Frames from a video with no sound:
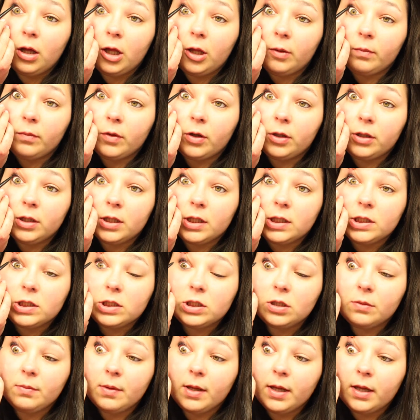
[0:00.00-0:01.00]
I'm gonna
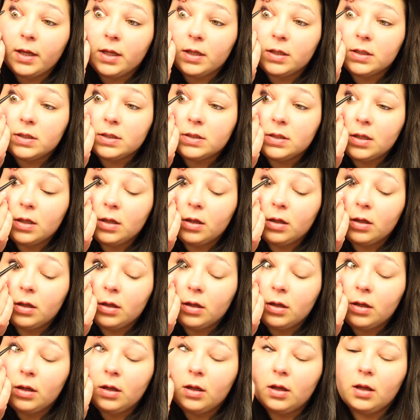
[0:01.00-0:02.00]
assume it is.
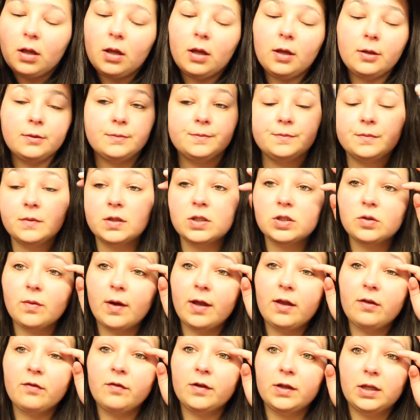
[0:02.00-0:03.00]
It's
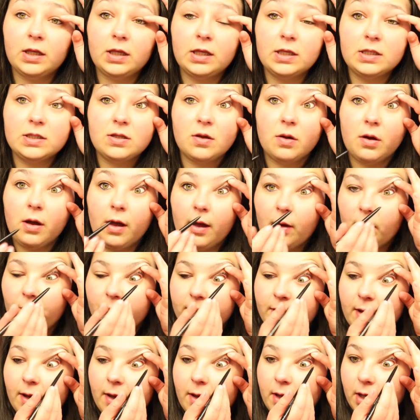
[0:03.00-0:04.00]
quite funny because
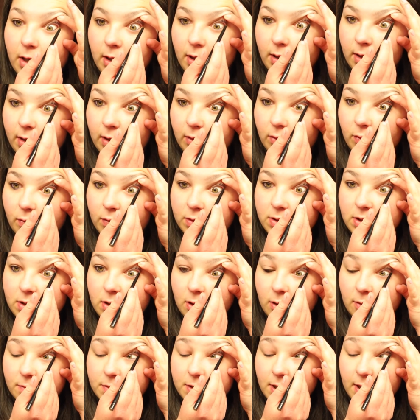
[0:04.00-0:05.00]
when I go to
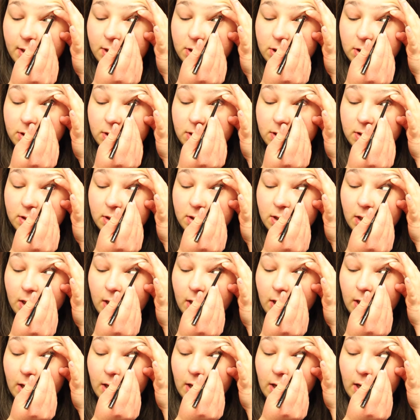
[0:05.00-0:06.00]
the opticians,
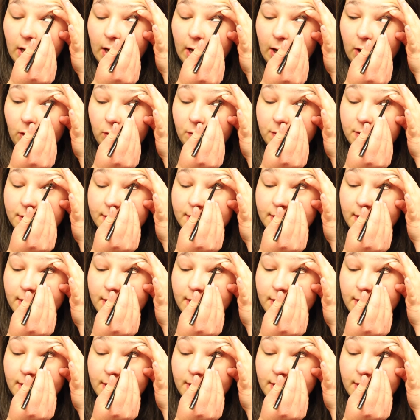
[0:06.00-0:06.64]
I always